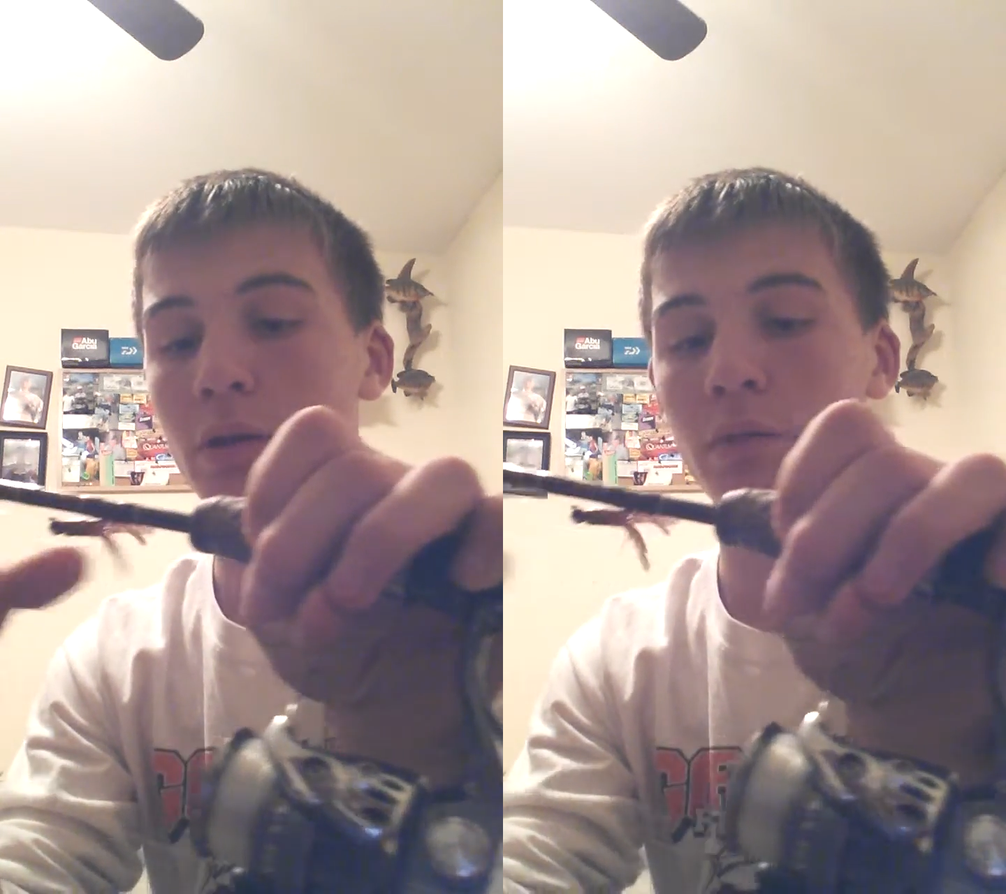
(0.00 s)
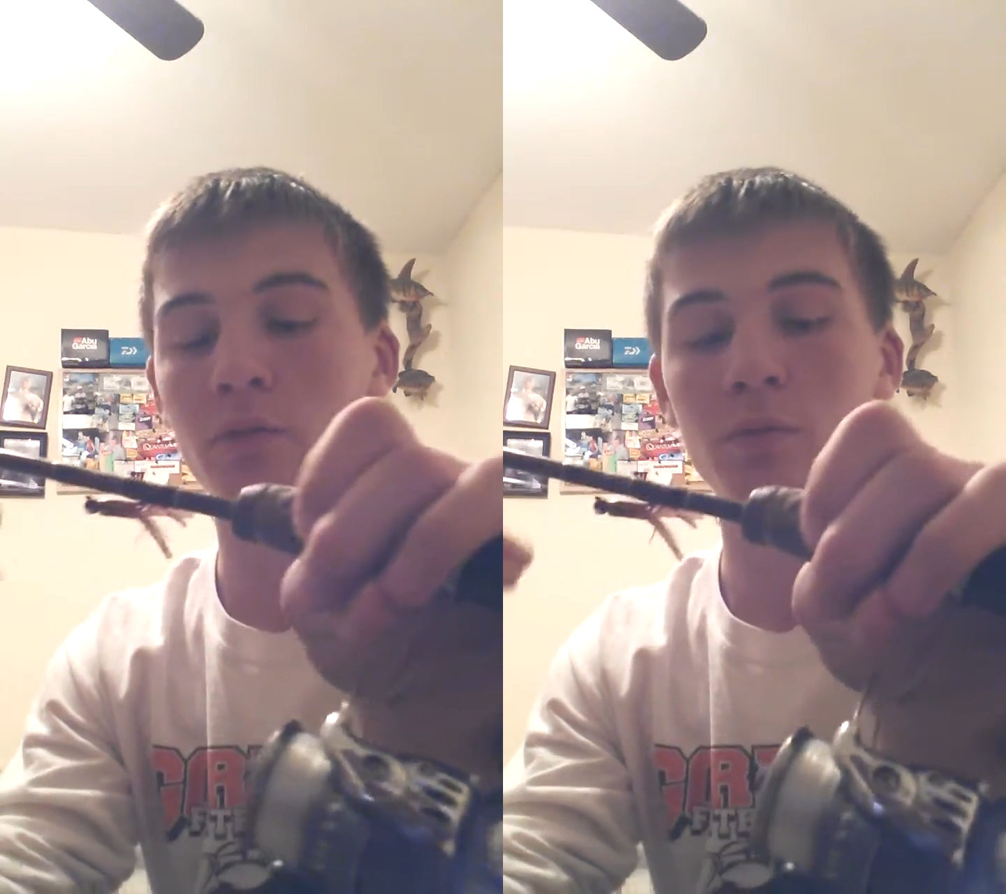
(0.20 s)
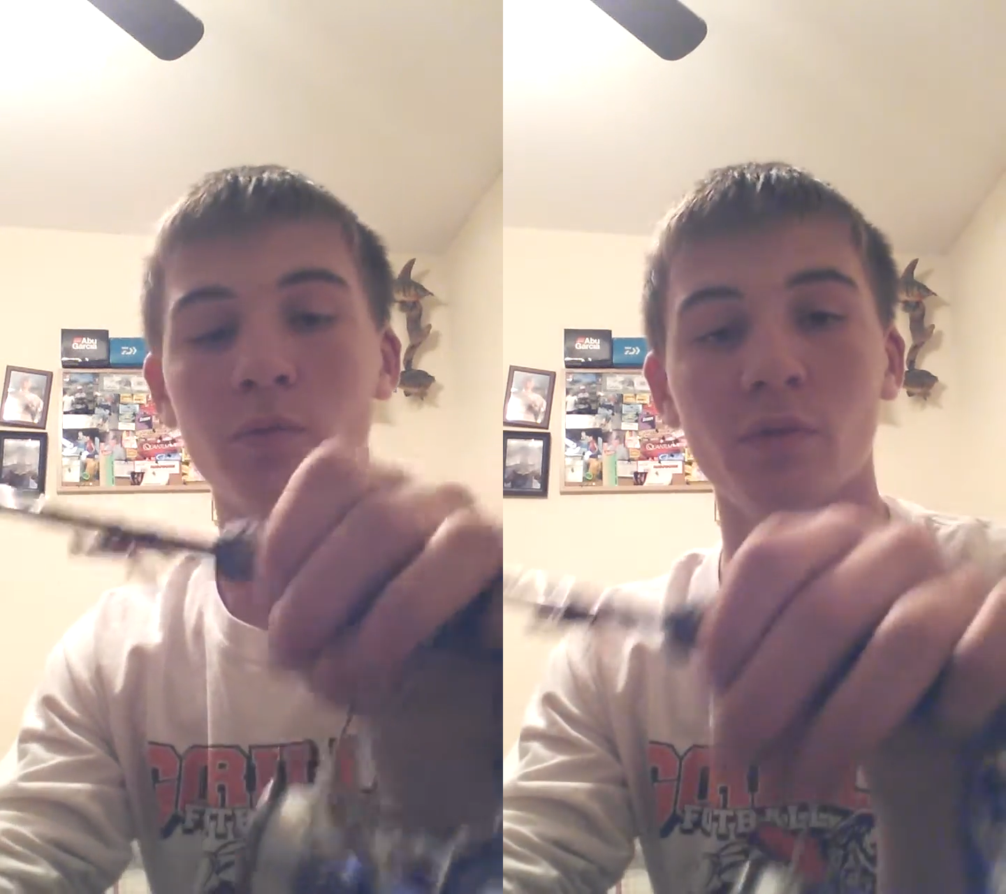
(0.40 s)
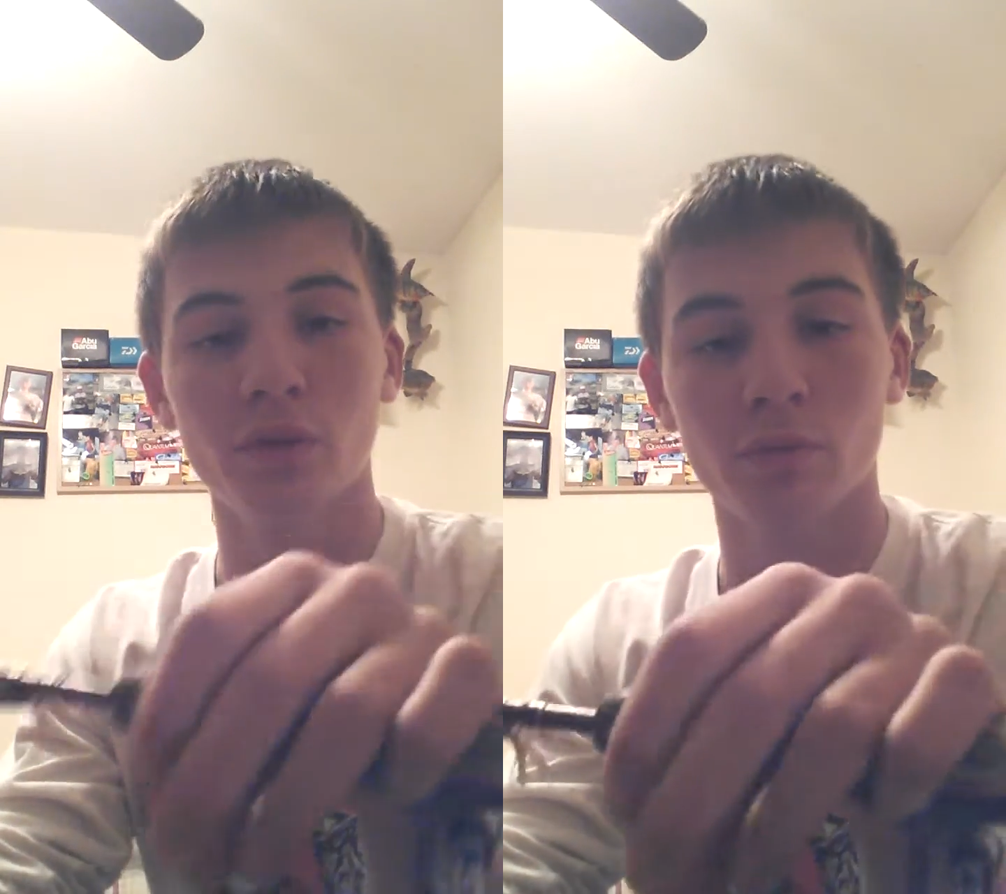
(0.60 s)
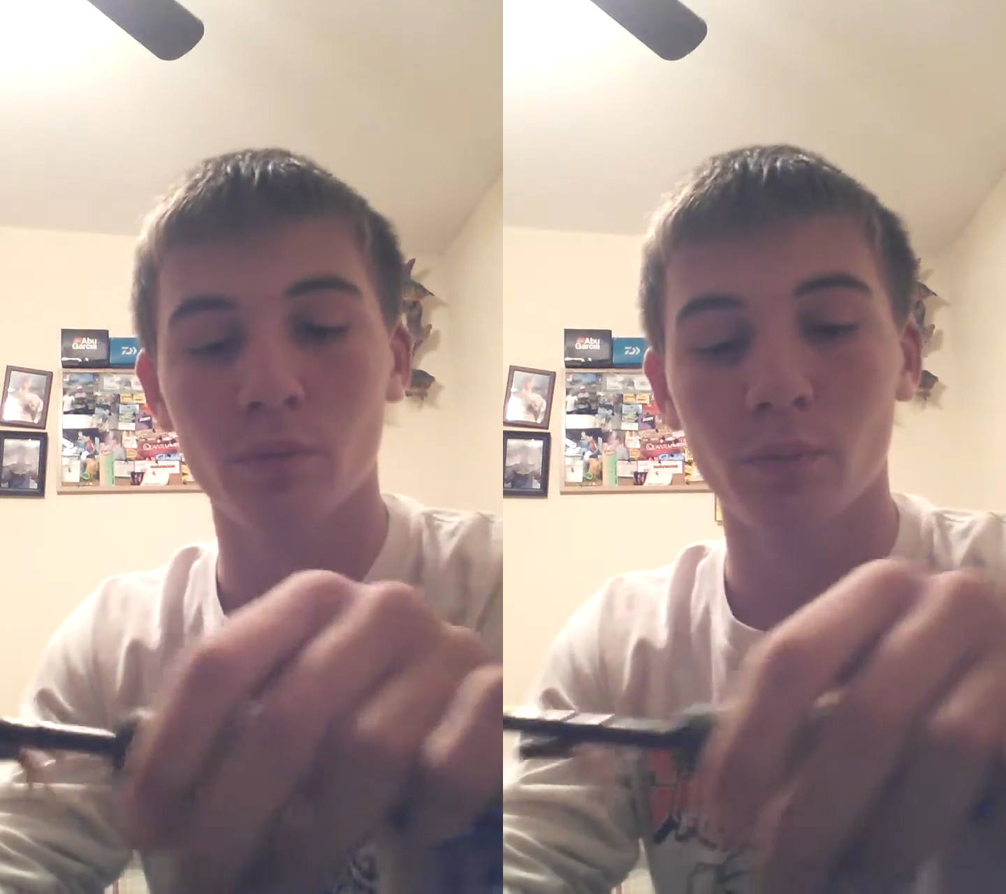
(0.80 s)
I've just been
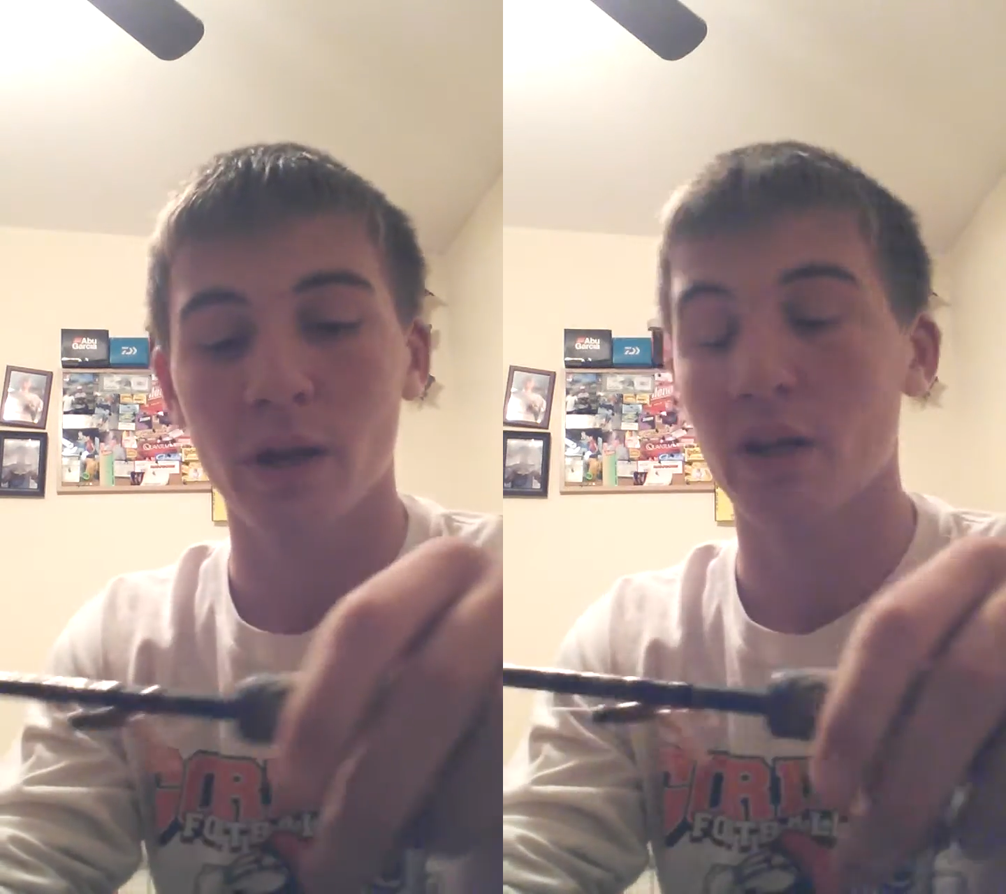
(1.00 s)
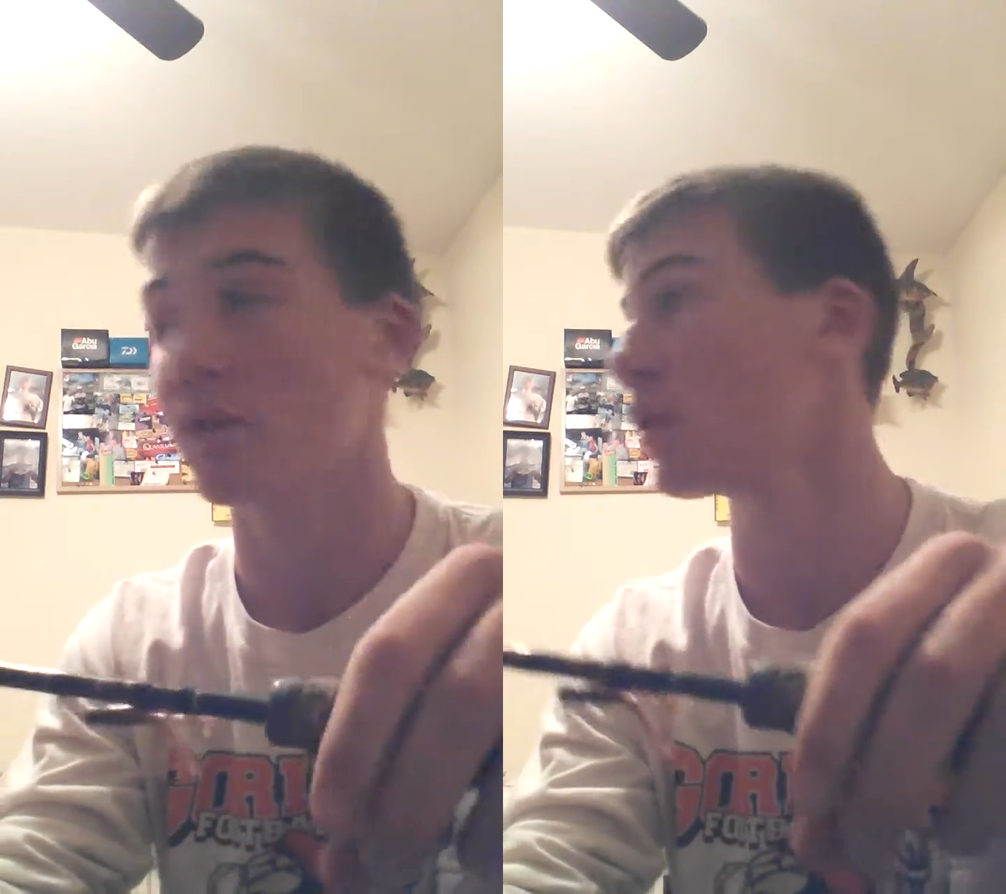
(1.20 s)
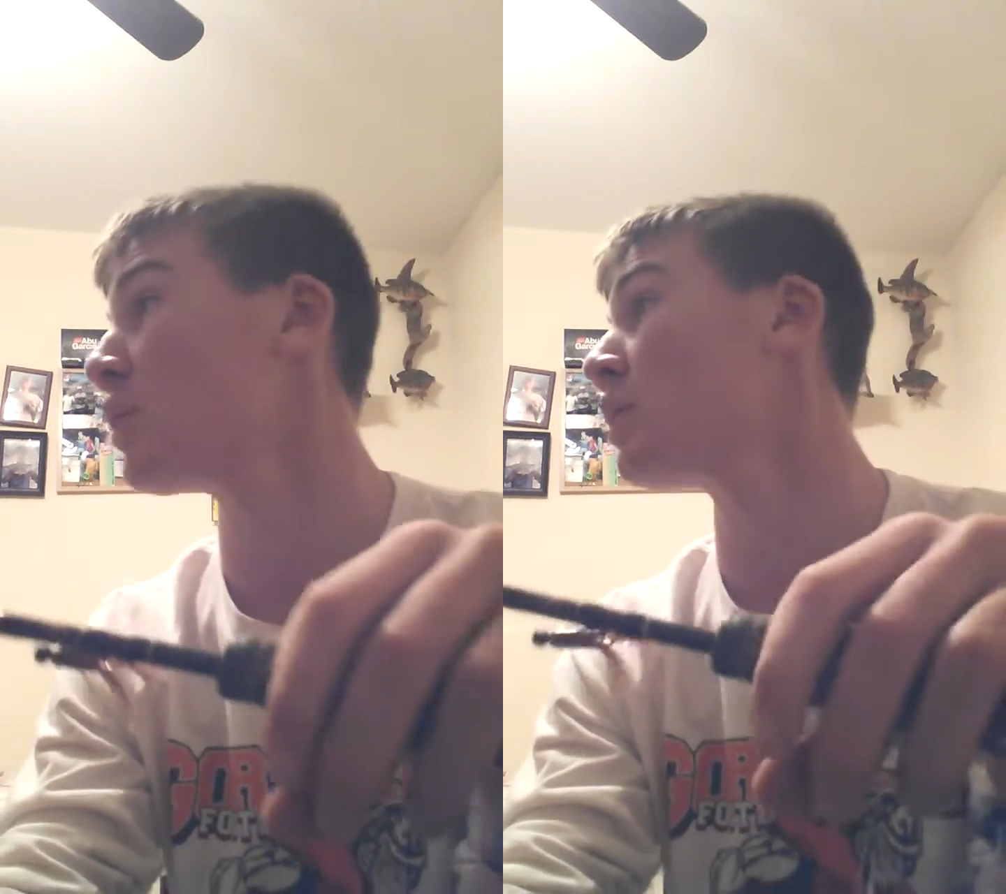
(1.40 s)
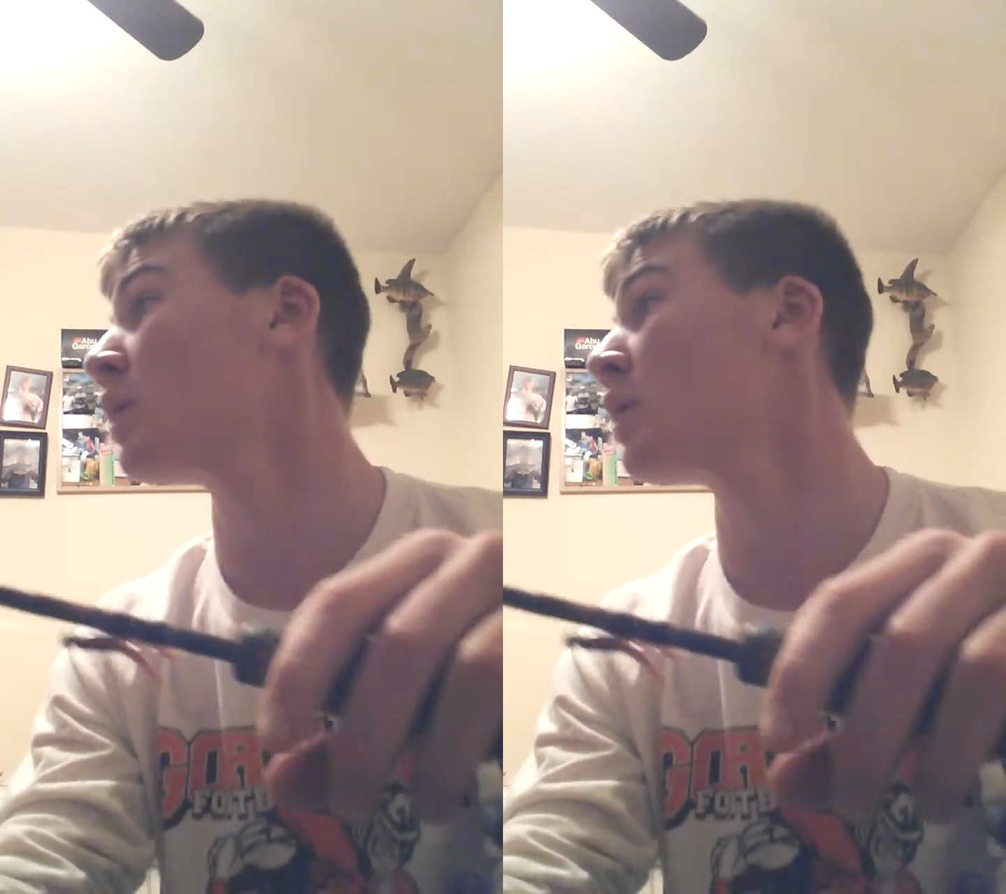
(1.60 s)
fishing with panfish.